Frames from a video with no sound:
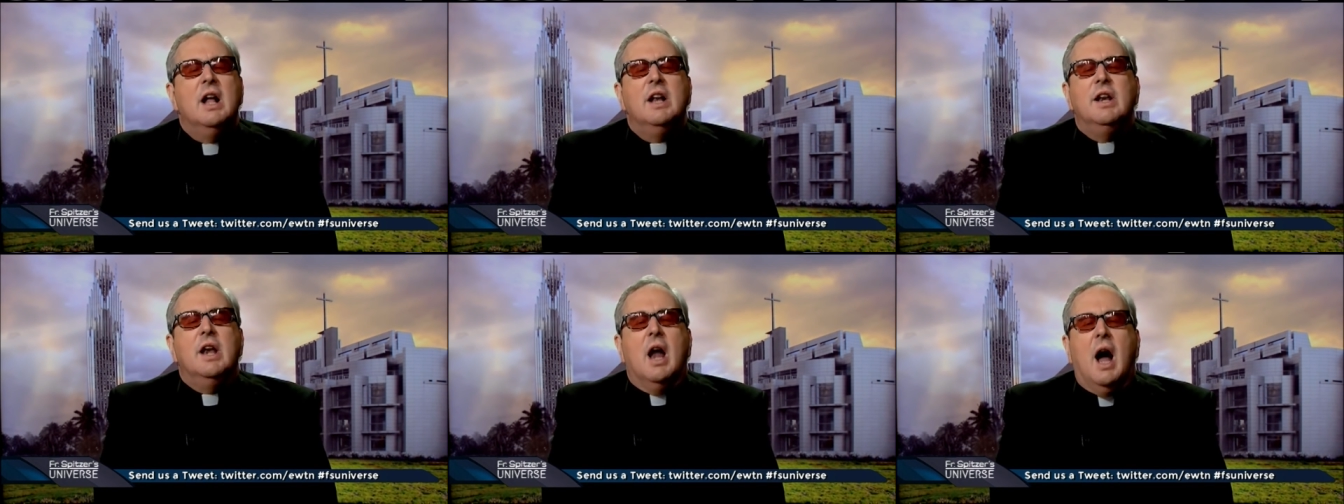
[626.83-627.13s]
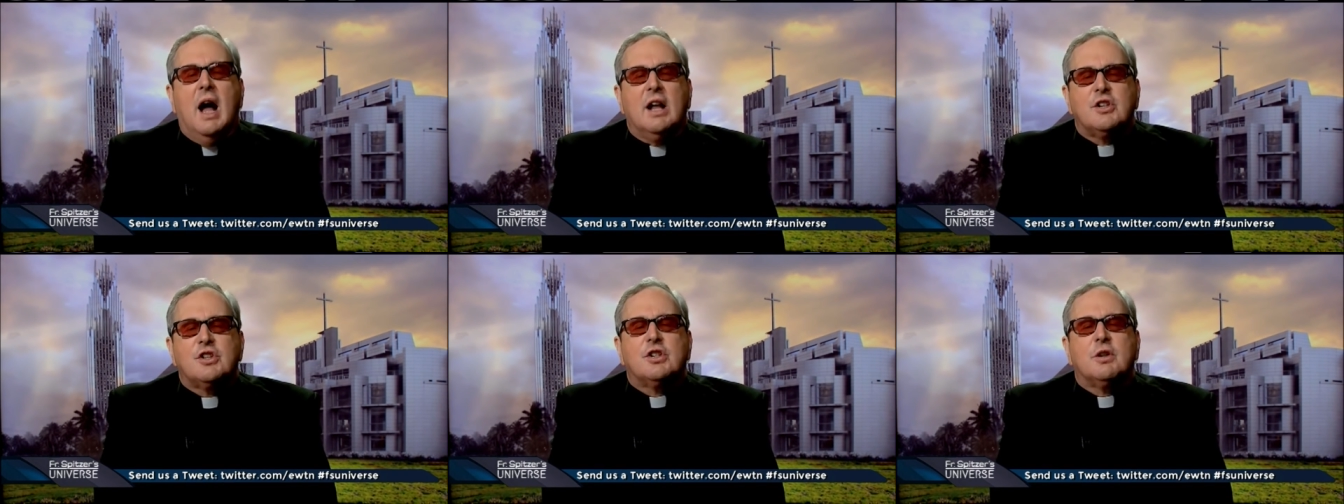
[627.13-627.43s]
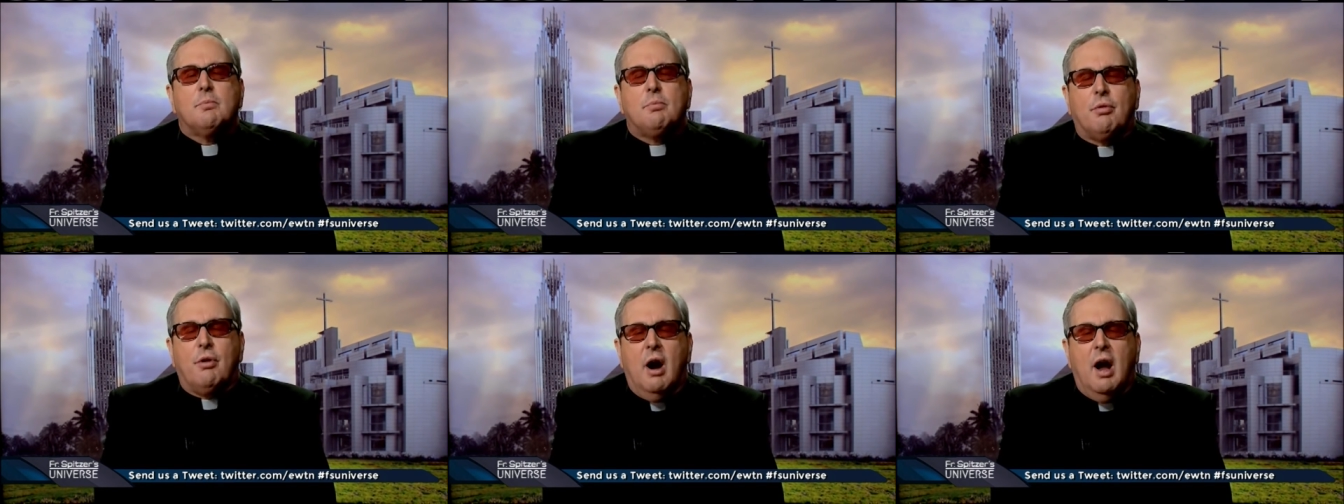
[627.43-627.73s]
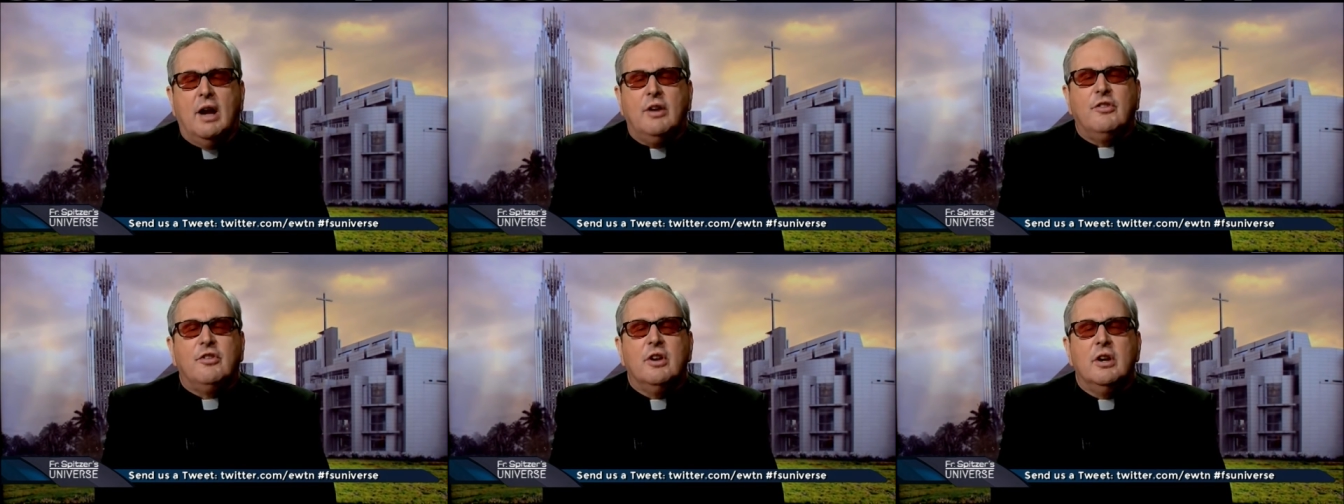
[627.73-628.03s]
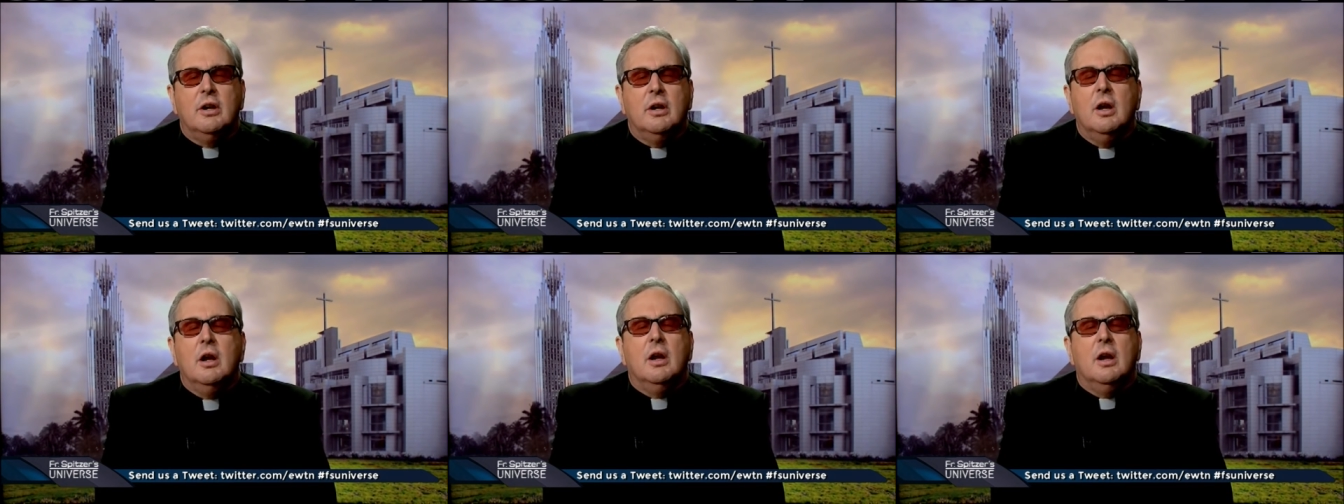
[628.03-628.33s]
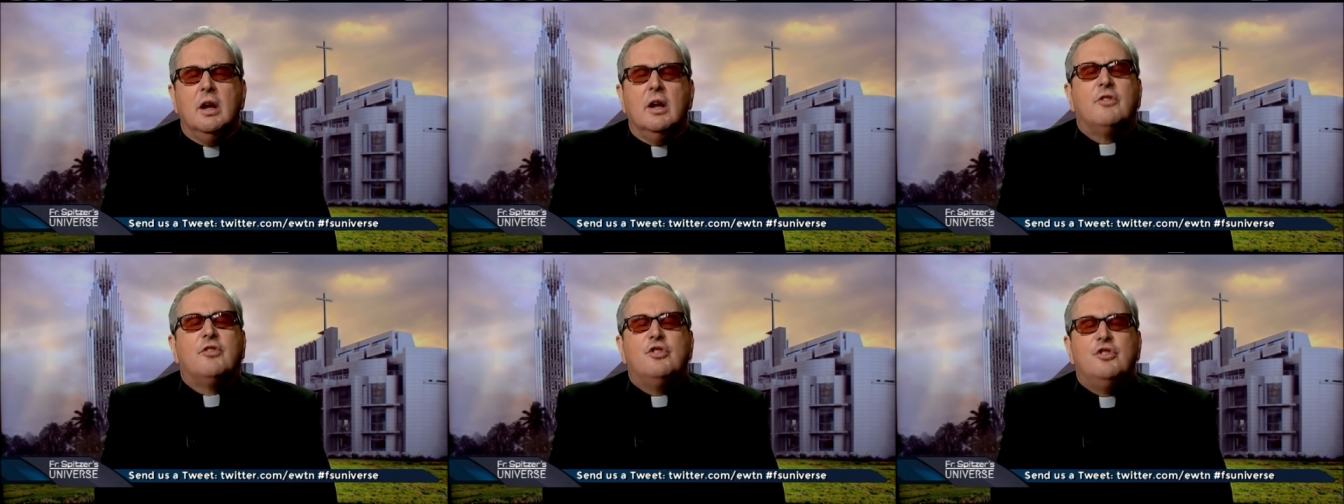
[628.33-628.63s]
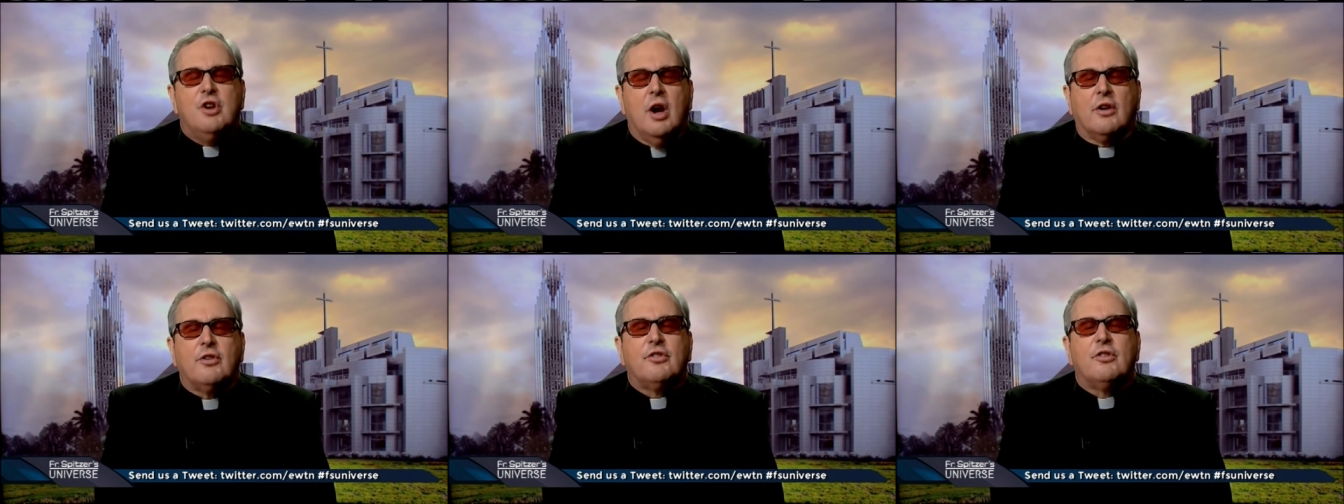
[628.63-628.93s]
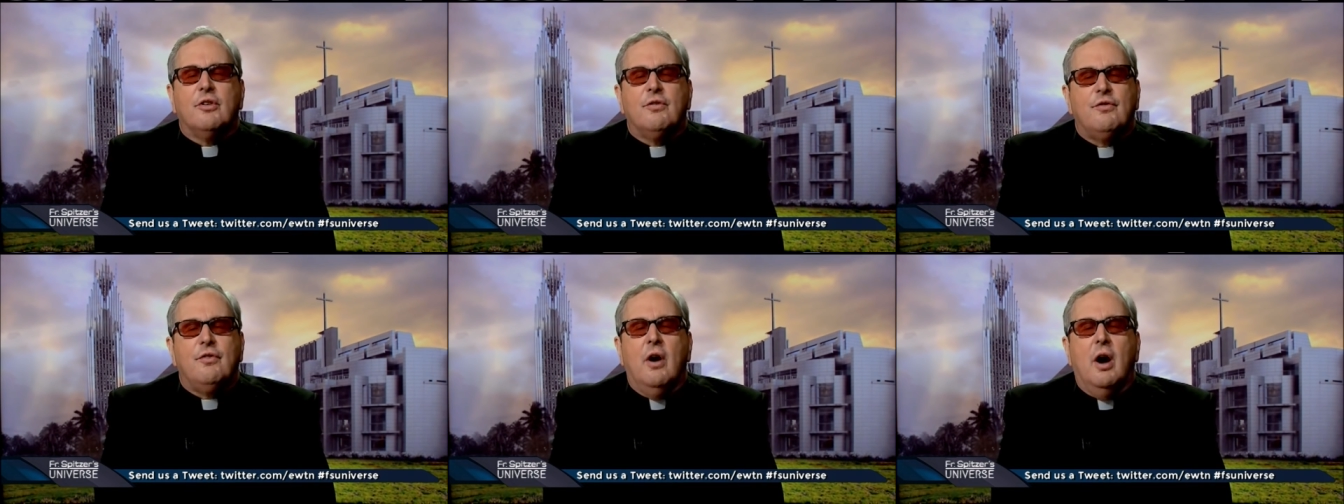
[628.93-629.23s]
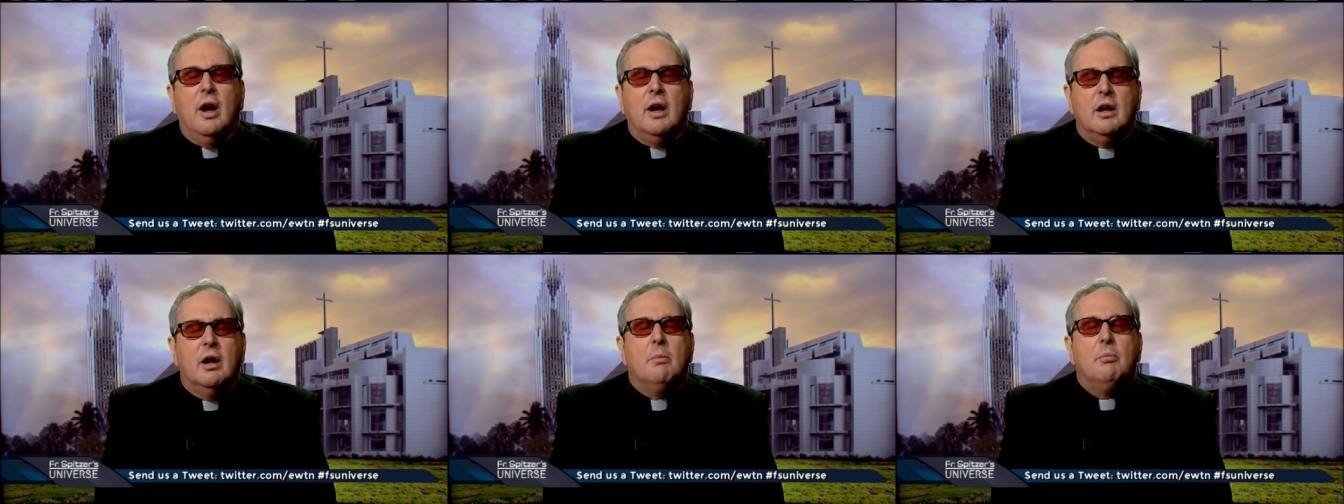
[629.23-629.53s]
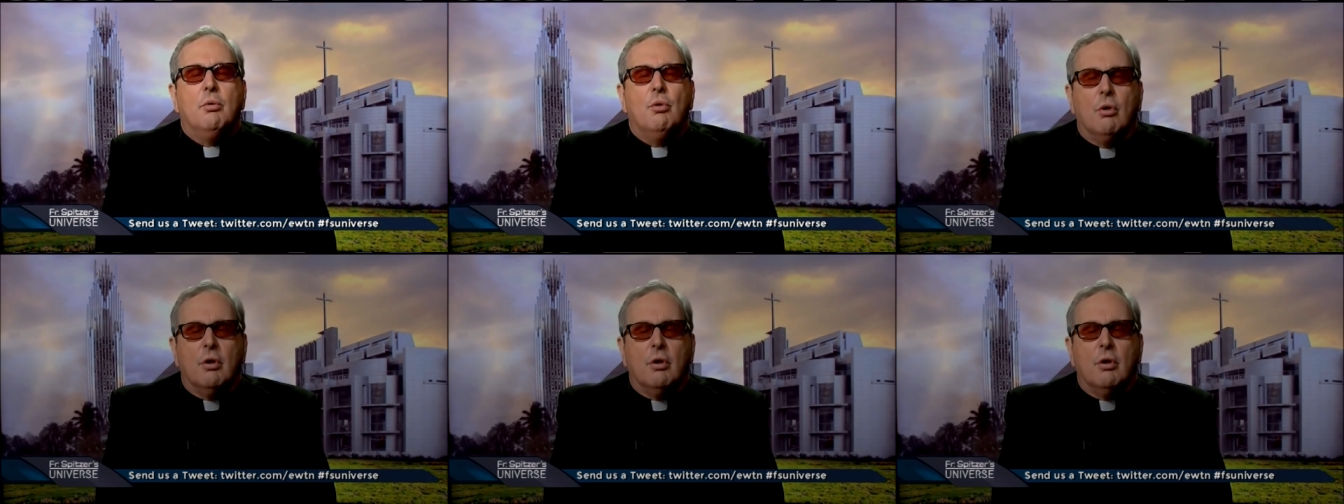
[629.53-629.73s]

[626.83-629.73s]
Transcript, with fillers: Right. Not surprising. It's exactly, justifying and, uh,